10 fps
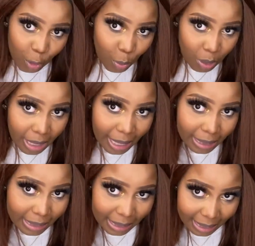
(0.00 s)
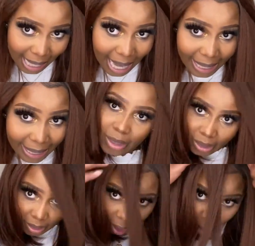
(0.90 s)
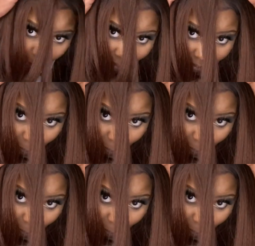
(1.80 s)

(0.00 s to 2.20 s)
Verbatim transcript: You can't deny that. Just always the